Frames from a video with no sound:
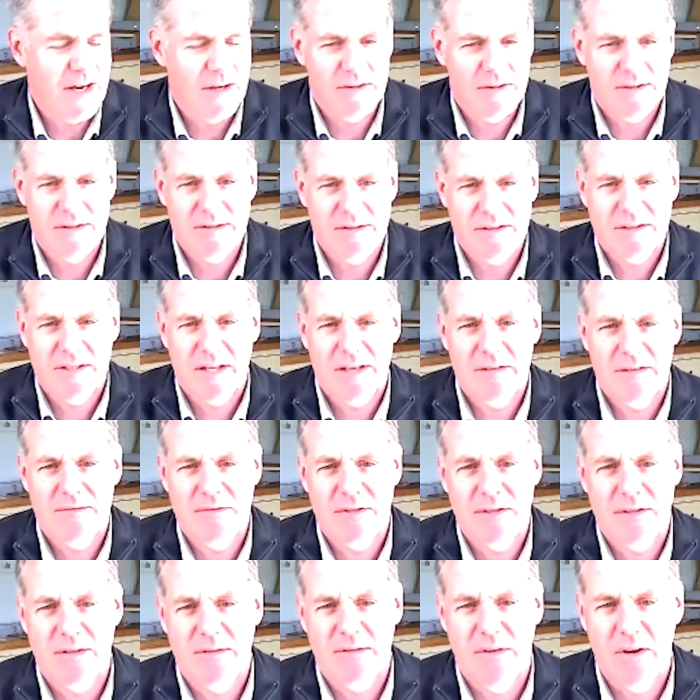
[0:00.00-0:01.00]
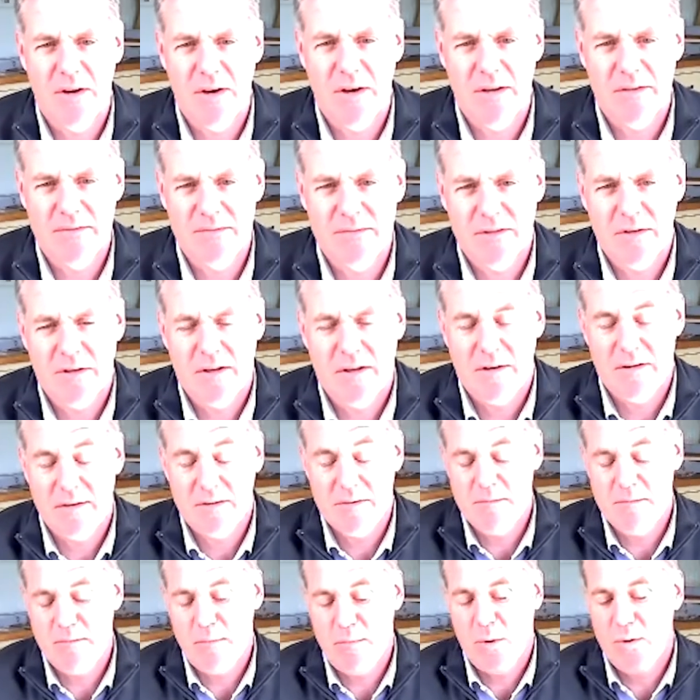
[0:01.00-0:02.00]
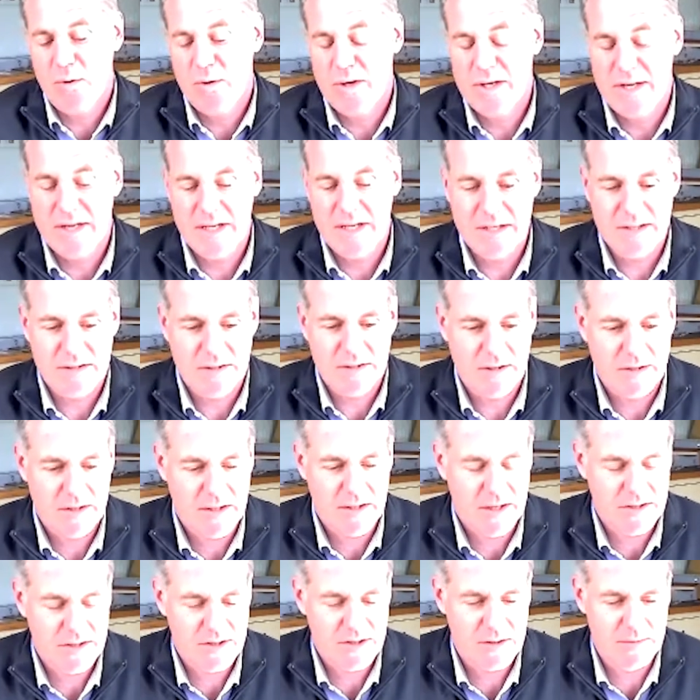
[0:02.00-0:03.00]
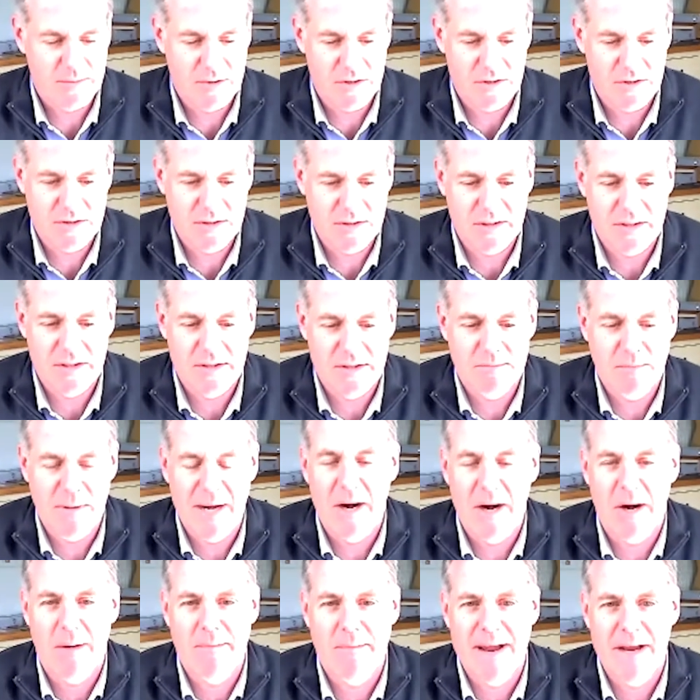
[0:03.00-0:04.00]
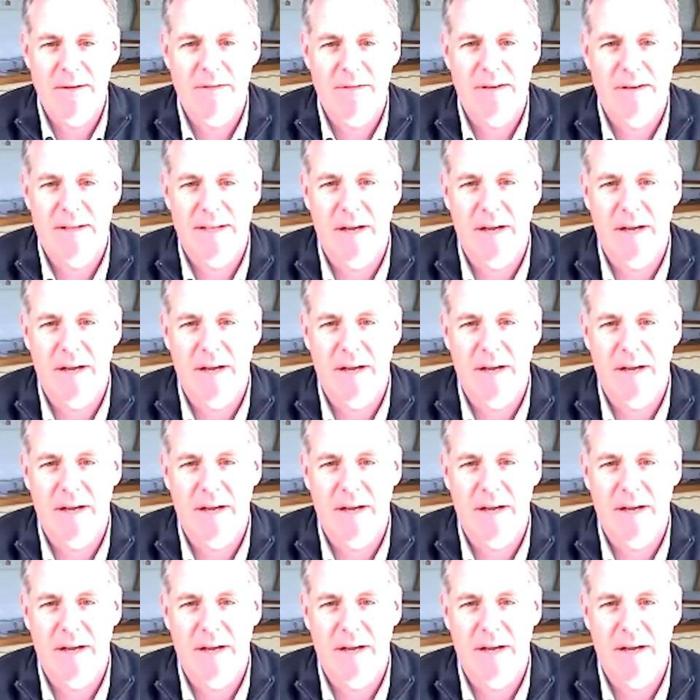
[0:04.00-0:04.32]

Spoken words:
health and safety of our employees, our customers is paramount,